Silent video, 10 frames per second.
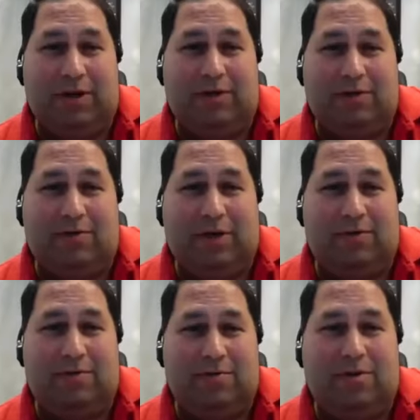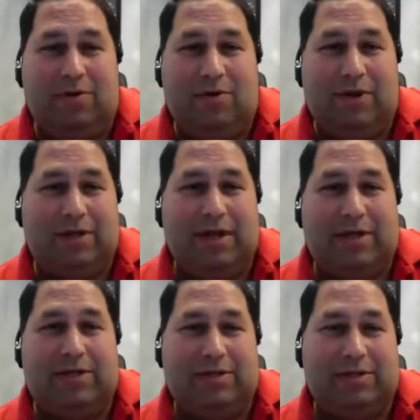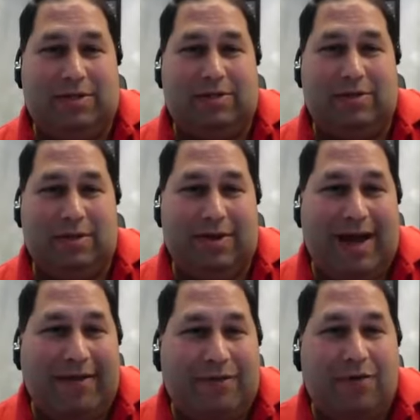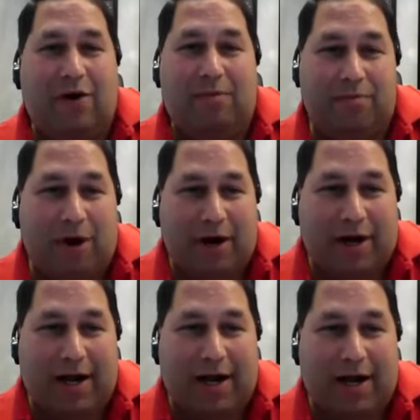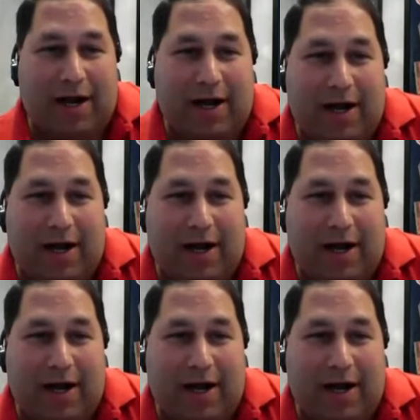we think that's after our contract